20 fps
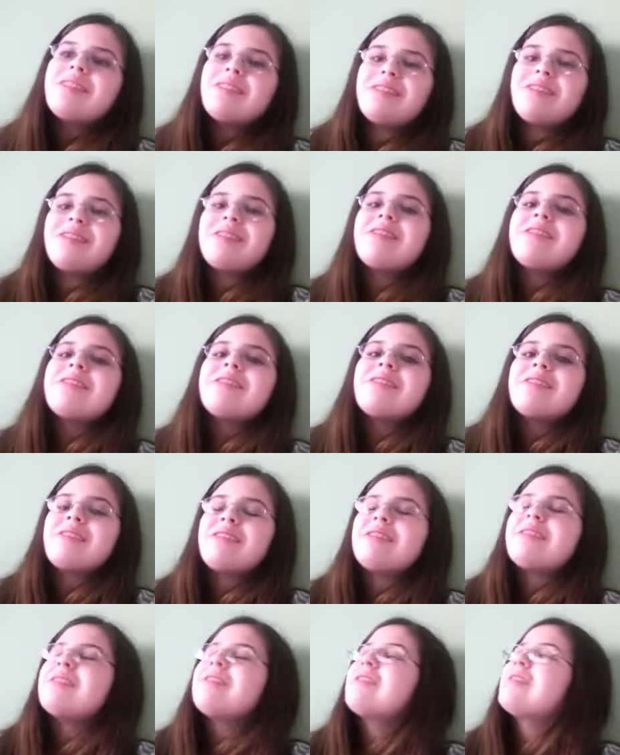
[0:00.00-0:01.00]

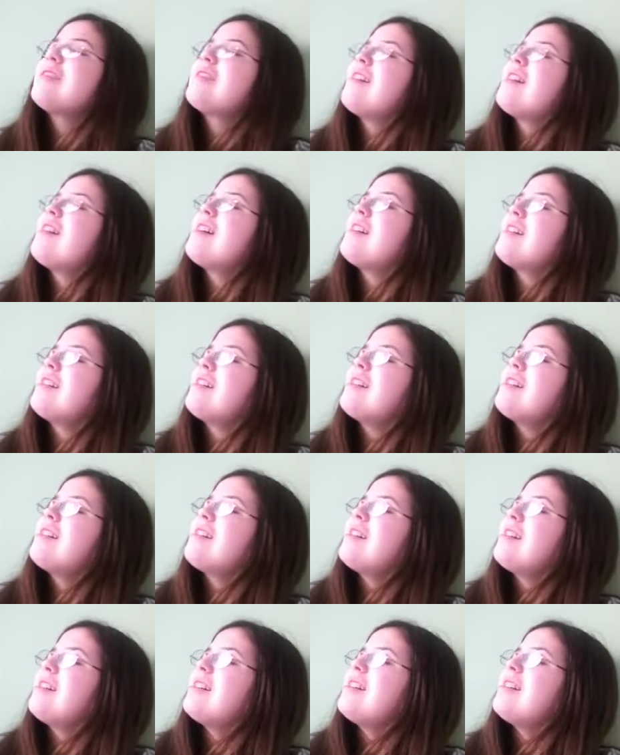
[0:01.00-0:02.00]

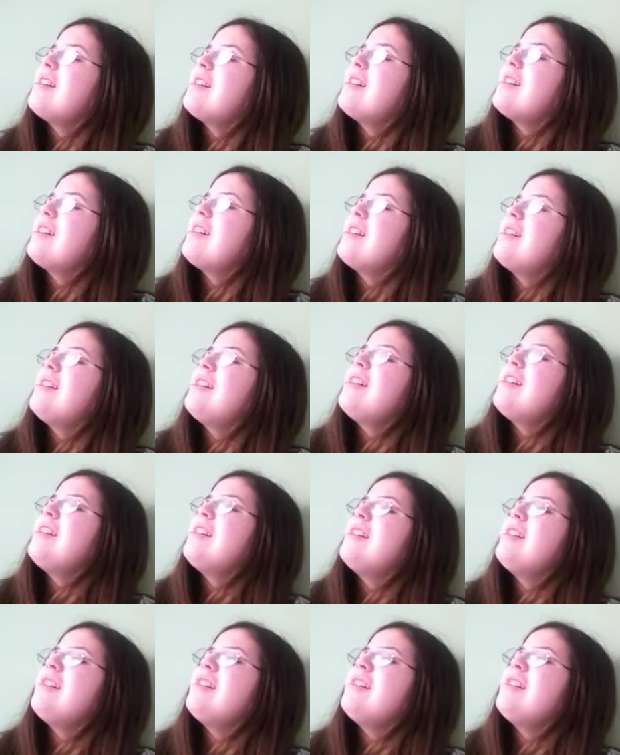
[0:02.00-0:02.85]
Nothing is said.